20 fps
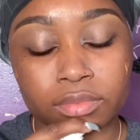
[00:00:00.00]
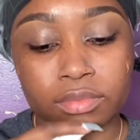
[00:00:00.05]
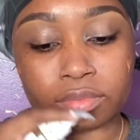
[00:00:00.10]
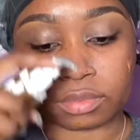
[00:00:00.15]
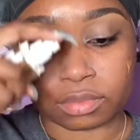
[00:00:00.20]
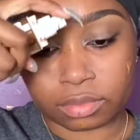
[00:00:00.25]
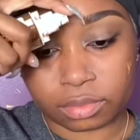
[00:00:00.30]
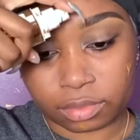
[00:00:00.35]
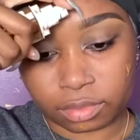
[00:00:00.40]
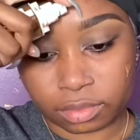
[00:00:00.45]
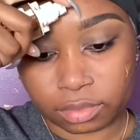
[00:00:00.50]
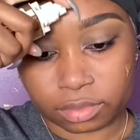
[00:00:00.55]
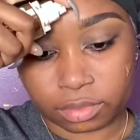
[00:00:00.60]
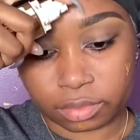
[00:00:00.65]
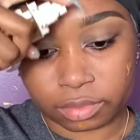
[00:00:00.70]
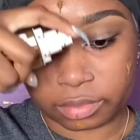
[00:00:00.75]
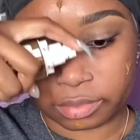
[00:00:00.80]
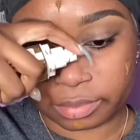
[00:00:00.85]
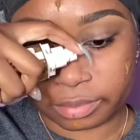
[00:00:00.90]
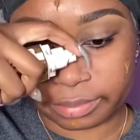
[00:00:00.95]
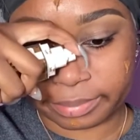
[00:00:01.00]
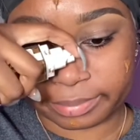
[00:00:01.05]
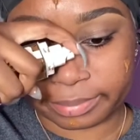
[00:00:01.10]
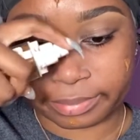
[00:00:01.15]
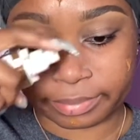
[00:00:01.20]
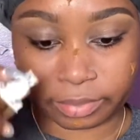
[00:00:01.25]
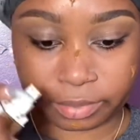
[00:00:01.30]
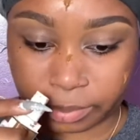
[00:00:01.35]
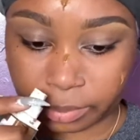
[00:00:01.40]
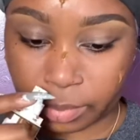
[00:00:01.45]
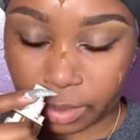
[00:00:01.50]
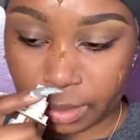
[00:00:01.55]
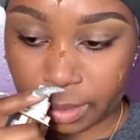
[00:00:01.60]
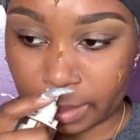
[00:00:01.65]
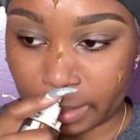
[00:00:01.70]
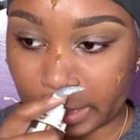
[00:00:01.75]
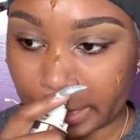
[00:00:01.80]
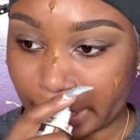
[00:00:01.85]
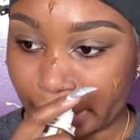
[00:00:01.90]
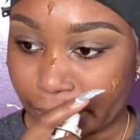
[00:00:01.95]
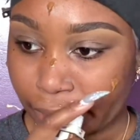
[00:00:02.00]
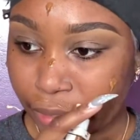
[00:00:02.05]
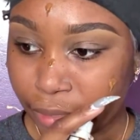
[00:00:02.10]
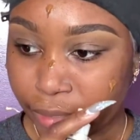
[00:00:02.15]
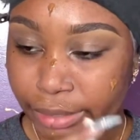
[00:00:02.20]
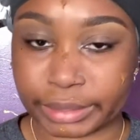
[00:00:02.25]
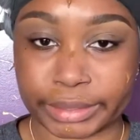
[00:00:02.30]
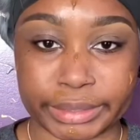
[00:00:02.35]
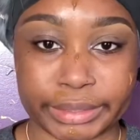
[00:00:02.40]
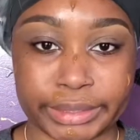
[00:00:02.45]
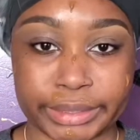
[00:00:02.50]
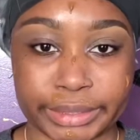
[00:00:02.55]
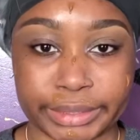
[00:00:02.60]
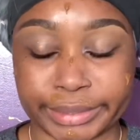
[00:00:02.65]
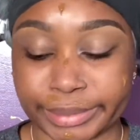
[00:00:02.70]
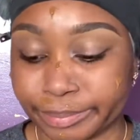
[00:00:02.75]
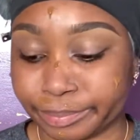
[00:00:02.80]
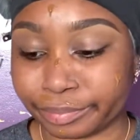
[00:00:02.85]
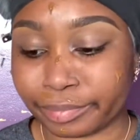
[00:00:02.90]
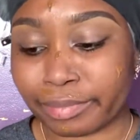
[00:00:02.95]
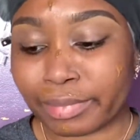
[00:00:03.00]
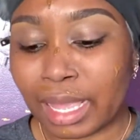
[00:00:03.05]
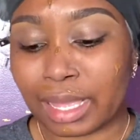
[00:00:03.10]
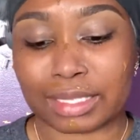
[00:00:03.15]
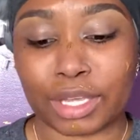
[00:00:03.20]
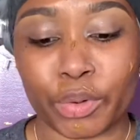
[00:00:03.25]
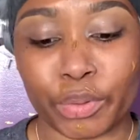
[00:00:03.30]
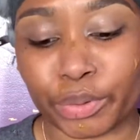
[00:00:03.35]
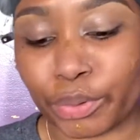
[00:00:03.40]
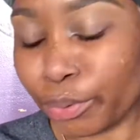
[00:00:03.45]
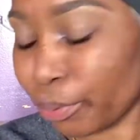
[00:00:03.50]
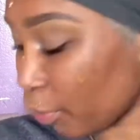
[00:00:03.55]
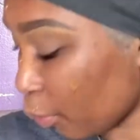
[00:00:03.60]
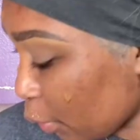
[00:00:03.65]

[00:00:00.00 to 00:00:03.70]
I don't know. Anyway, you don't need a lot of pumps.